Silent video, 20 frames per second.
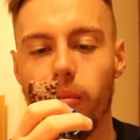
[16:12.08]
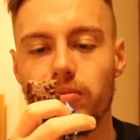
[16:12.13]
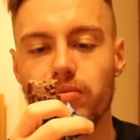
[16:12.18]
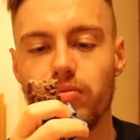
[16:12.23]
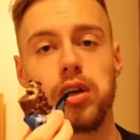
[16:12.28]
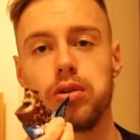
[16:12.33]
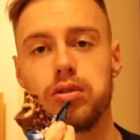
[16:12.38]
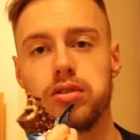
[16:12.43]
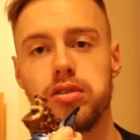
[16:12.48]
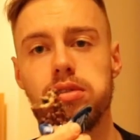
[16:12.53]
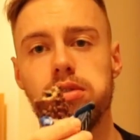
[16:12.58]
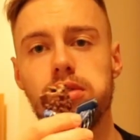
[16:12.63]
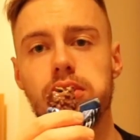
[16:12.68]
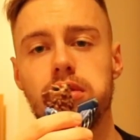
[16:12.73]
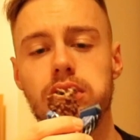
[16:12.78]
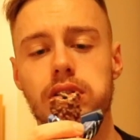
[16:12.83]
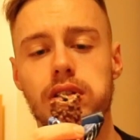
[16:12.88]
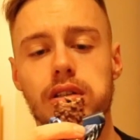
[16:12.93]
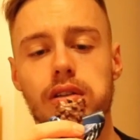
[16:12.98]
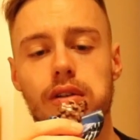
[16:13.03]
The
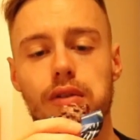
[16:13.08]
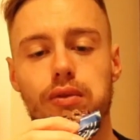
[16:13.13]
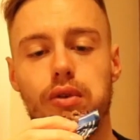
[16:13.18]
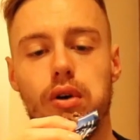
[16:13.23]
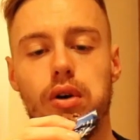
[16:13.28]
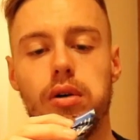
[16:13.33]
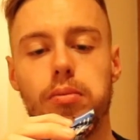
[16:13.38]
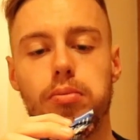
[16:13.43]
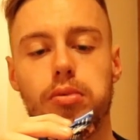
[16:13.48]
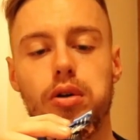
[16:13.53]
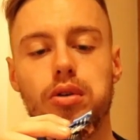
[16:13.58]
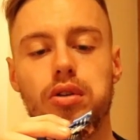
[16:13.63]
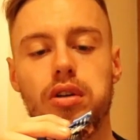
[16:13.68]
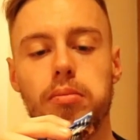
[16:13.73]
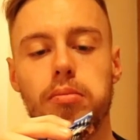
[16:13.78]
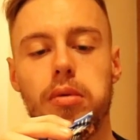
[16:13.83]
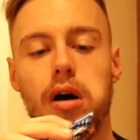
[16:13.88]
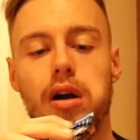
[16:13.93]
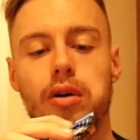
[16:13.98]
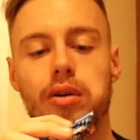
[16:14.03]
consistency for a
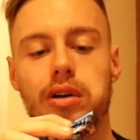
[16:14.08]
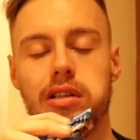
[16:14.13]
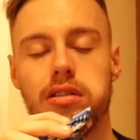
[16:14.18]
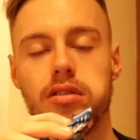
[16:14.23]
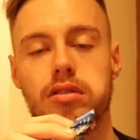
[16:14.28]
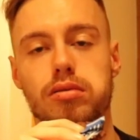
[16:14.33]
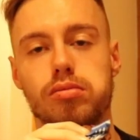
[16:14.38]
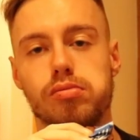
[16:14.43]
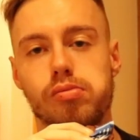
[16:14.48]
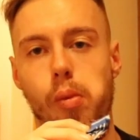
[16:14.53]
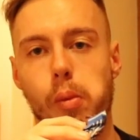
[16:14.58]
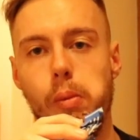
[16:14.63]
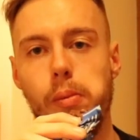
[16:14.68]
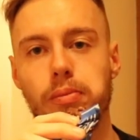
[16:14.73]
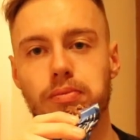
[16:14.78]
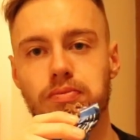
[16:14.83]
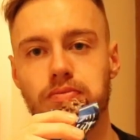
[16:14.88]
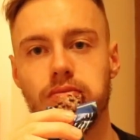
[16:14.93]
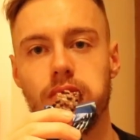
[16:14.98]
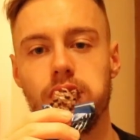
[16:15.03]
protein bar is
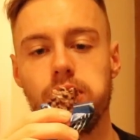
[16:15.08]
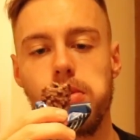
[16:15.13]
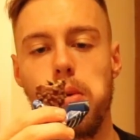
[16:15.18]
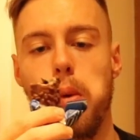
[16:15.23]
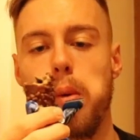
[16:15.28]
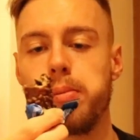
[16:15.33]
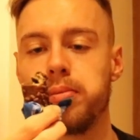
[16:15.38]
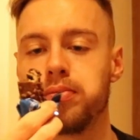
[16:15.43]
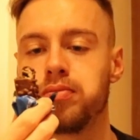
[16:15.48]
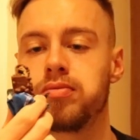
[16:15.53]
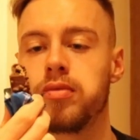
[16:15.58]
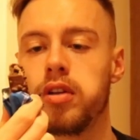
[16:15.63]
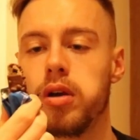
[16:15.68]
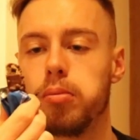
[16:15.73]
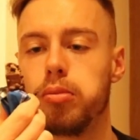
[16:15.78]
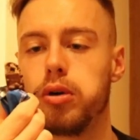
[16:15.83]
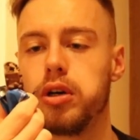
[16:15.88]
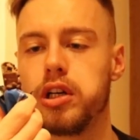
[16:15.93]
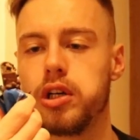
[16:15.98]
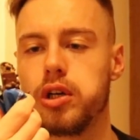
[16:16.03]

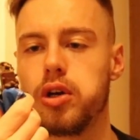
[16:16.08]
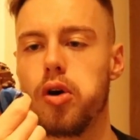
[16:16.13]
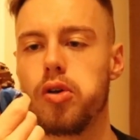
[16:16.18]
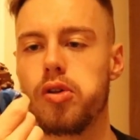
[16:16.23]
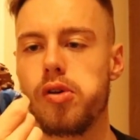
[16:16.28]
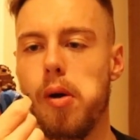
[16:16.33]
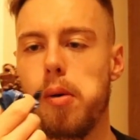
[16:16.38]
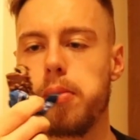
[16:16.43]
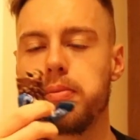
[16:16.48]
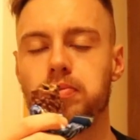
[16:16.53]
pretty good.